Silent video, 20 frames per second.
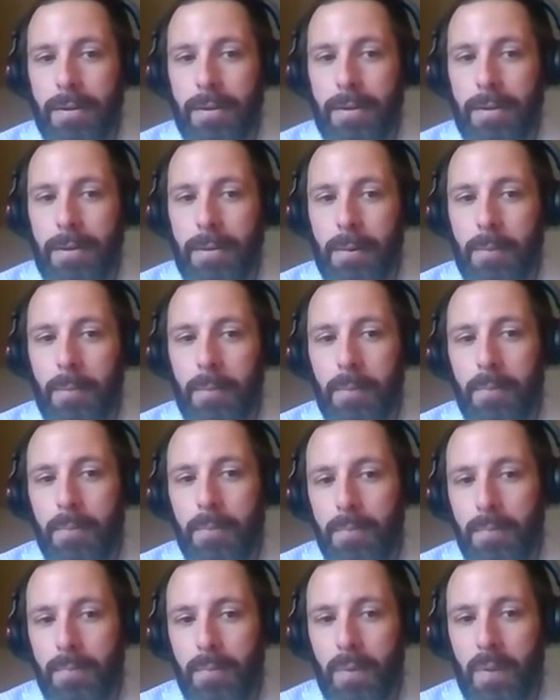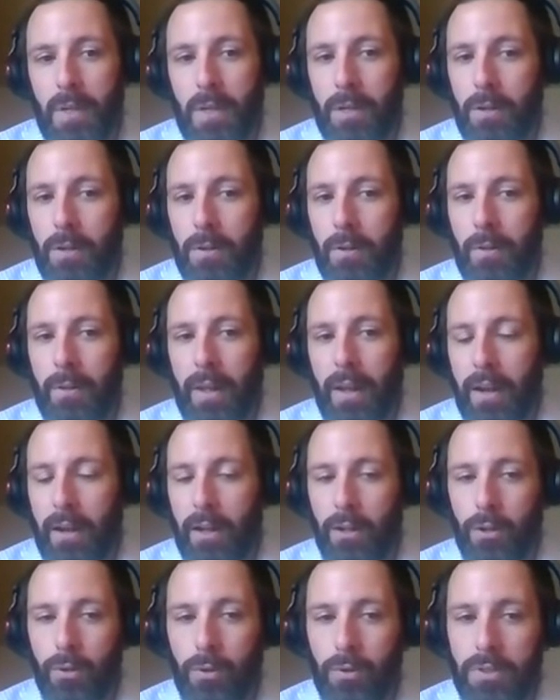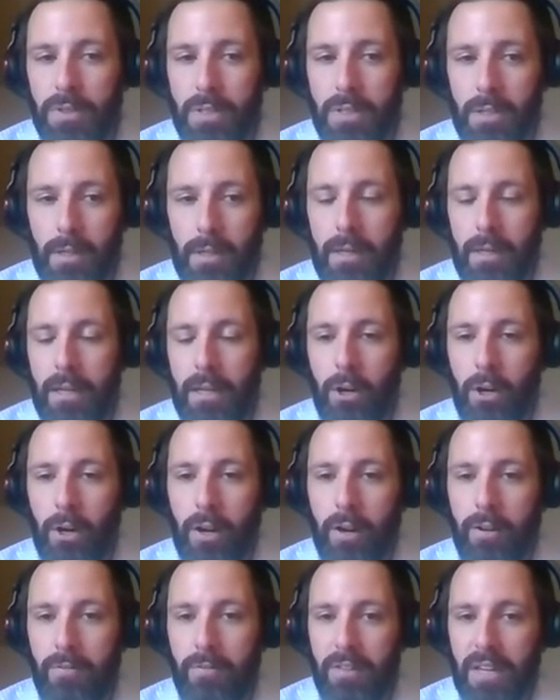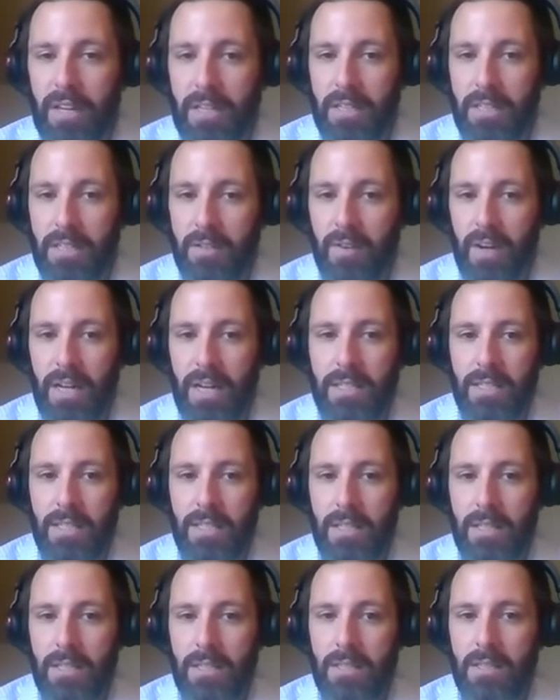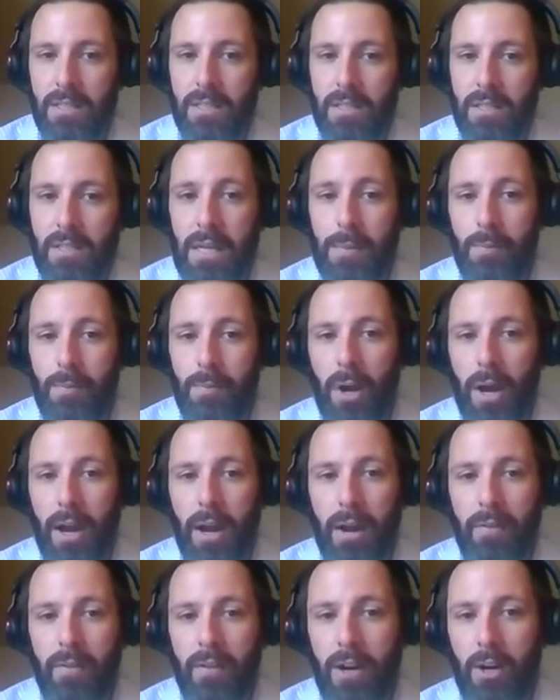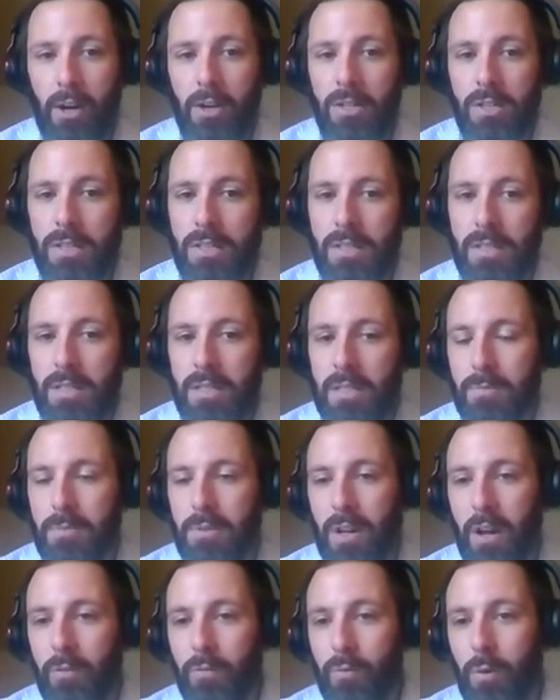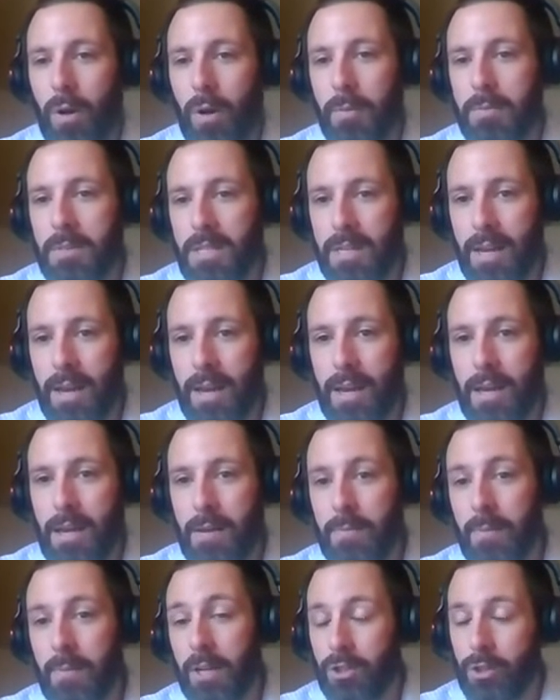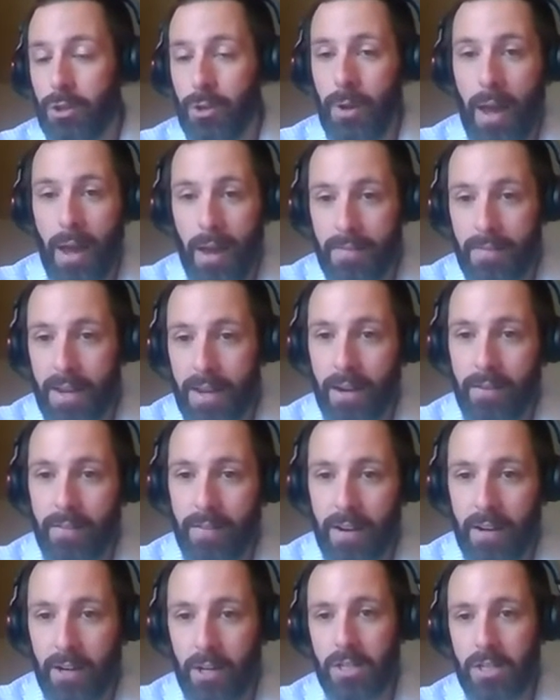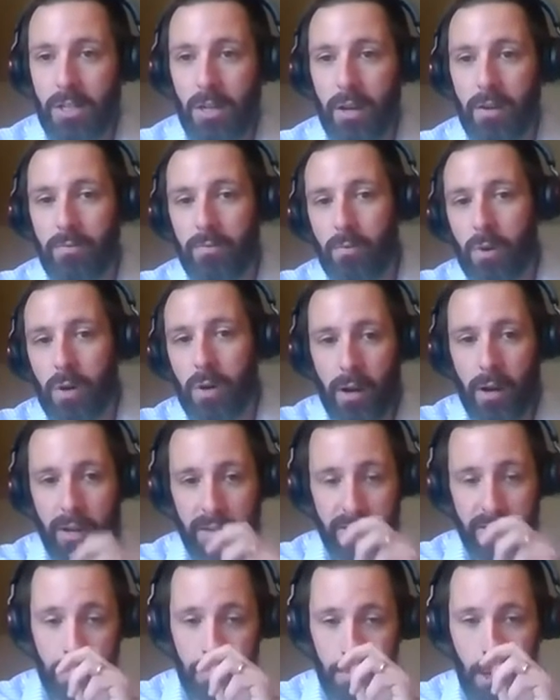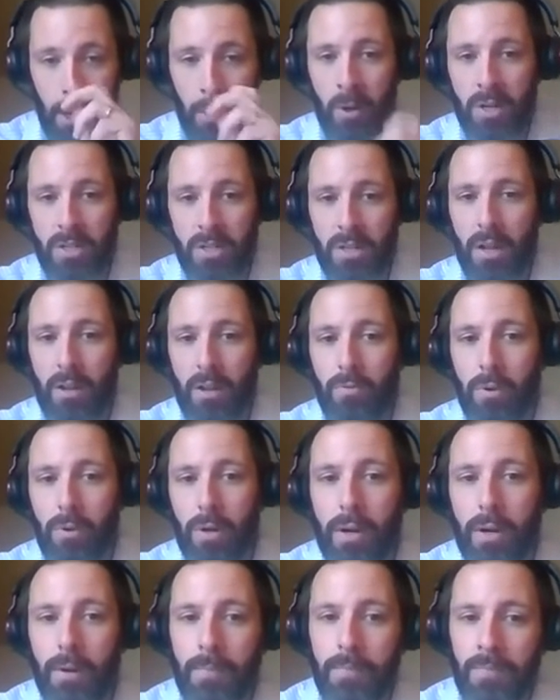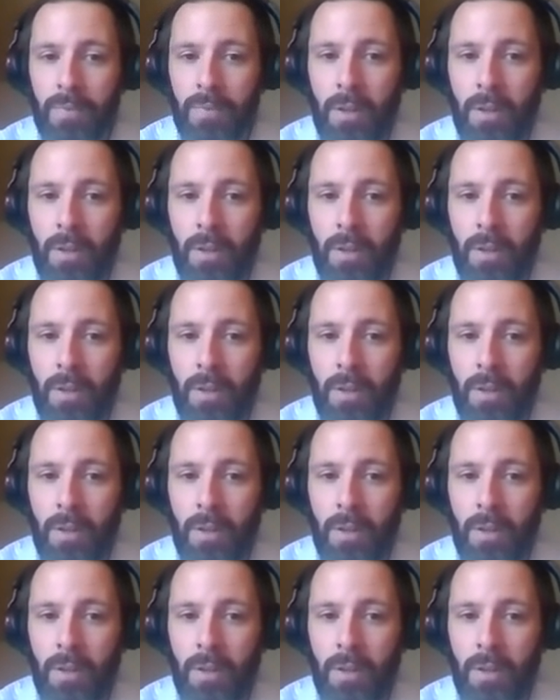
That includes the Internet of Things devices. Keep your antivirus and system software up to date. Make sure you have antivirus software, anti-malware software.